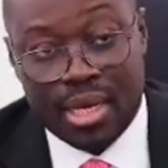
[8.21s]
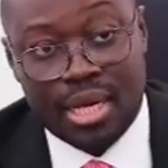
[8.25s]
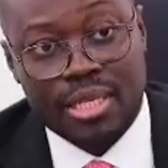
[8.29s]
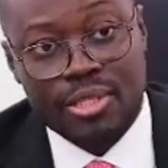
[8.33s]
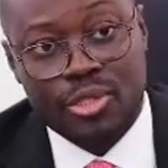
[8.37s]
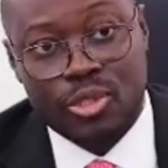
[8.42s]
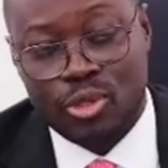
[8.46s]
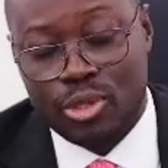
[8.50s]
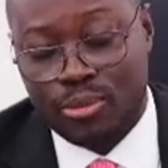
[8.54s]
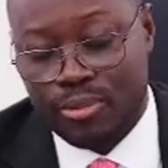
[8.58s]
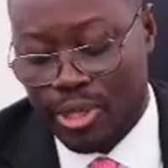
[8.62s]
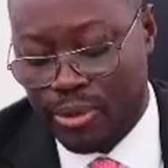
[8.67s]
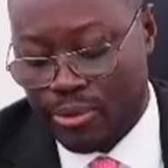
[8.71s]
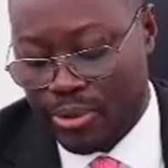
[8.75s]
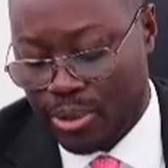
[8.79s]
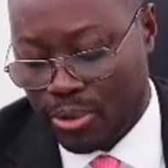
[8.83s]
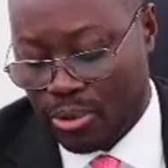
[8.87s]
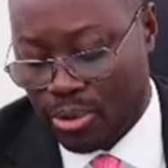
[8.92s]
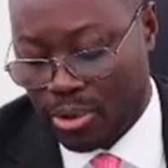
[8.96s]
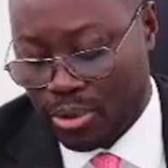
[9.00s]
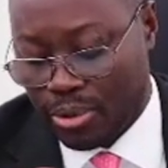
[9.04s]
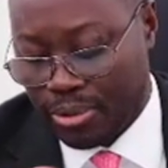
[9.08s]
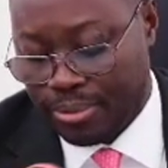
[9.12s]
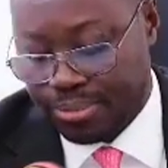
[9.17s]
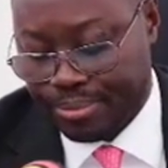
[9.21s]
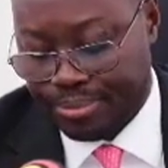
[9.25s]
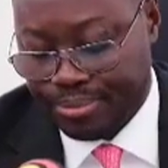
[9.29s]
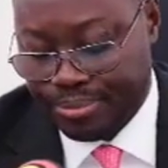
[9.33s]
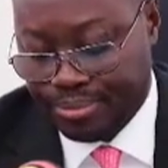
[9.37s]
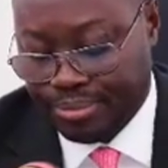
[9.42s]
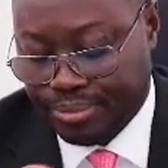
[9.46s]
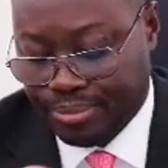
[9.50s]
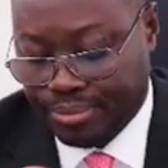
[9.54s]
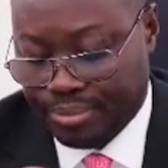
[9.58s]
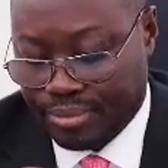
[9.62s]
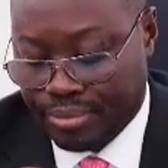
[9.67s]
As you may recall,
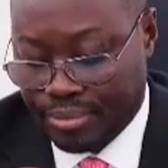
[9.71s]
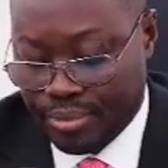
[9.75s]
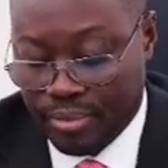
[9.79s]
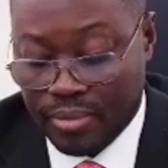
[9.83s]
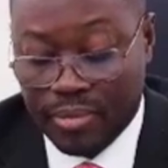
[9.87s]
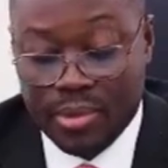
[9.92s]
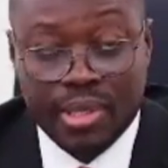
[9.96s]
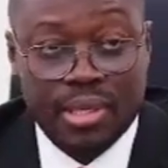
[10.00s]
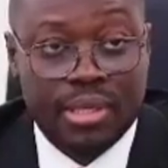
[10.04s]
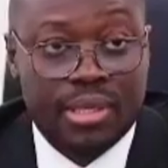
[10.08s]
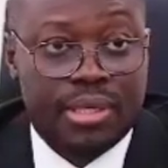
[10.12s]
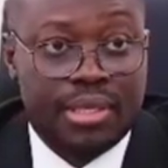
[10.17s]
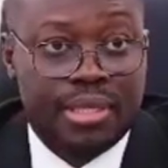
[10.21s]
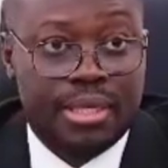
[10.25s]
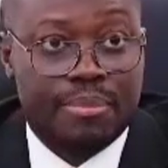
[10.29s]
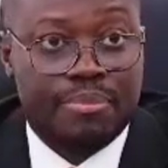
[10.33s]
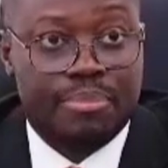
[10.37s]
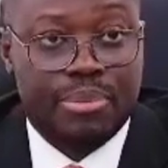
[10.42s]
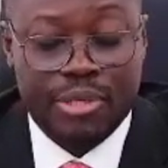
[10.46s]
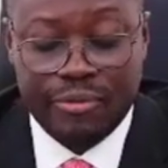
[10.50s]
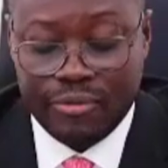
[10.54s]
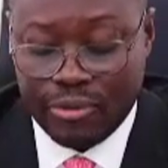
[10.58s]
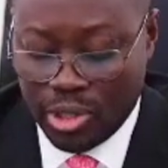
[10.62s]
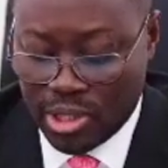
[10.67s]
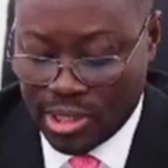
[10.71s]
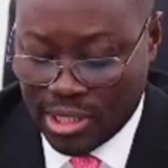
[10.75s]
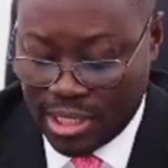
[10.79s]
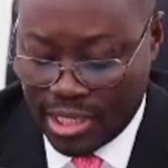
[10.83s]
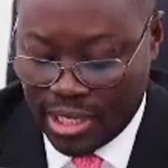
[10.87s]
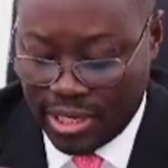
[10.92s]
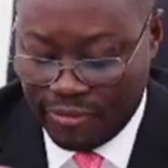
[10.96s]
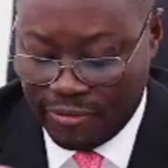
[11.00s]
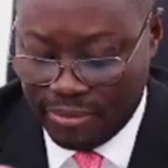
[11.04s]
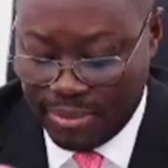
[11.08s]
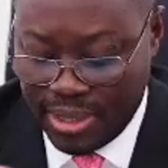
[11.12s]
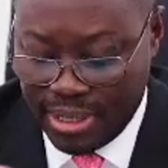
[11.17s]
the previous
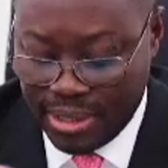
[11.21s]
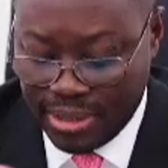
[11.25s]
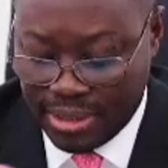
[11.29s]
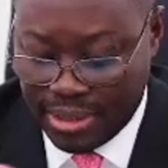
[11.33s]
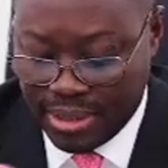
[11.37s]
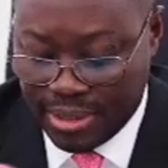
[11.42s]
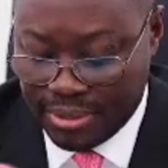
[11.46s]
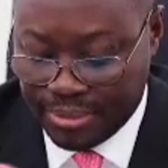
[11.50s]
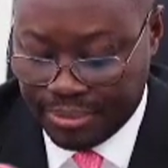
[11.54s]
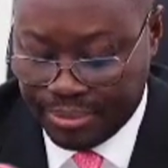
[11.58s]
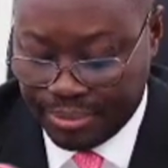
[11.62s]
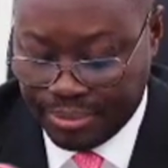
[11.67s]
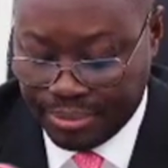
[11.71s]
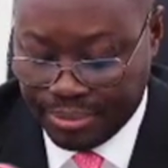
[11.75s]
government